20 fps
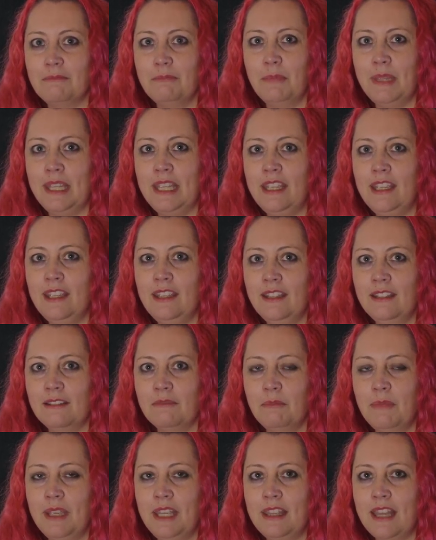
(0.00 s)
Be
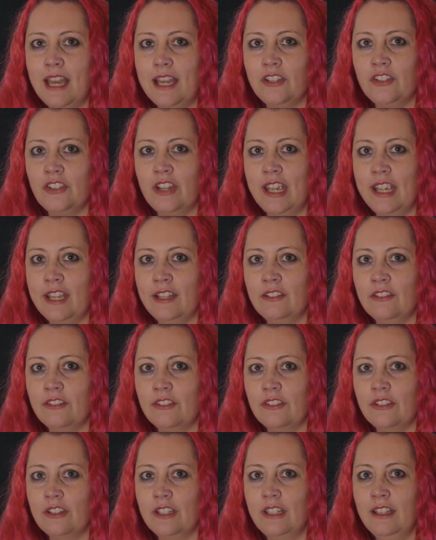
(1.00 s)
that
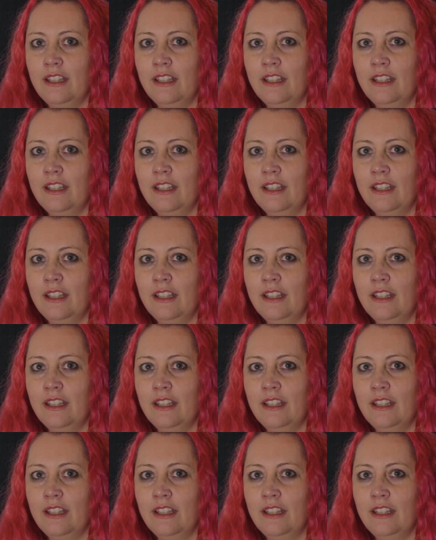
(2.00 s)
change.